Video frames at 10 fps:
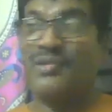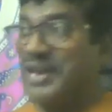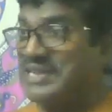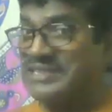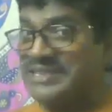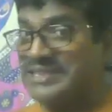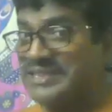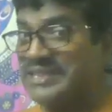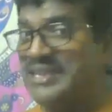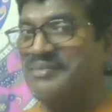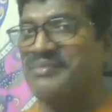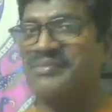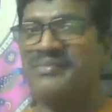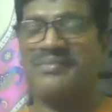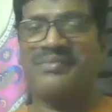Christ is in him.
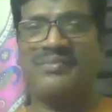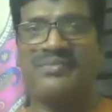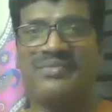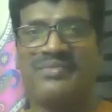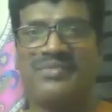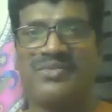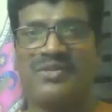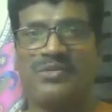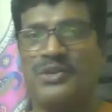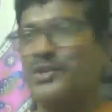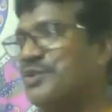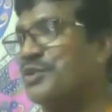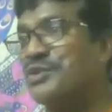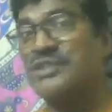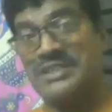We don't
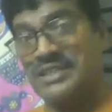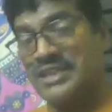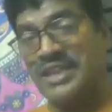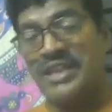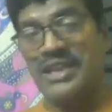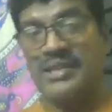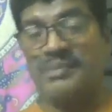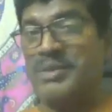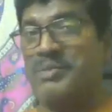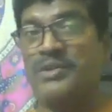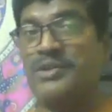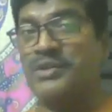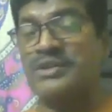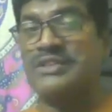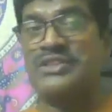know, people
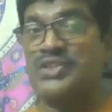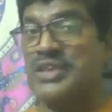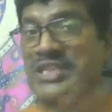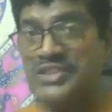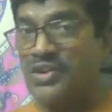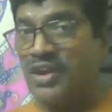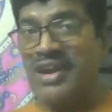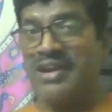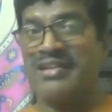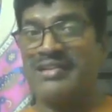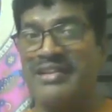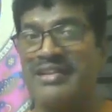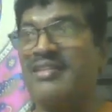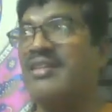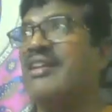don't search God
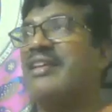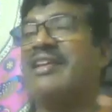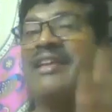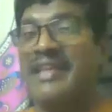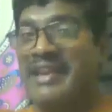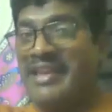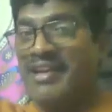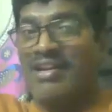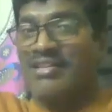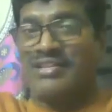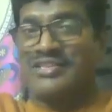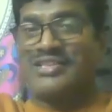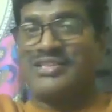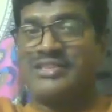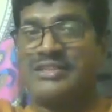in, in any
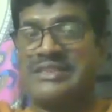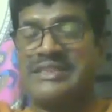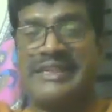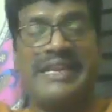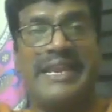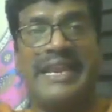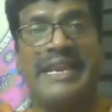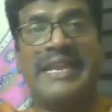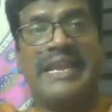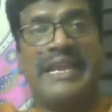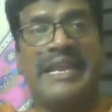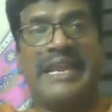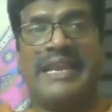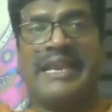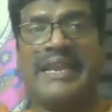others, in any,
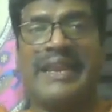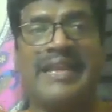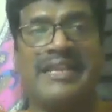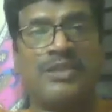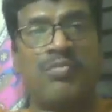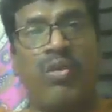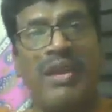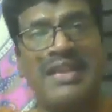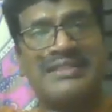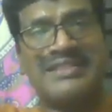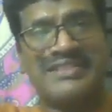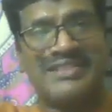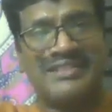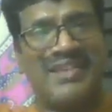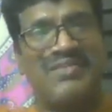in, in any other
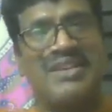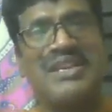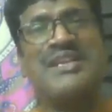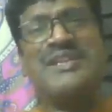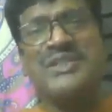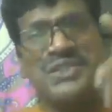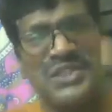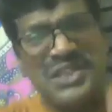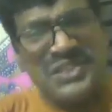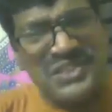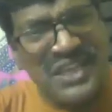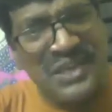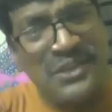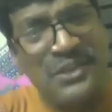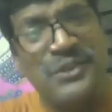places. They will search
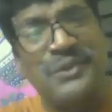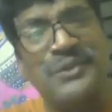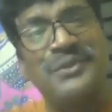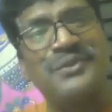in you.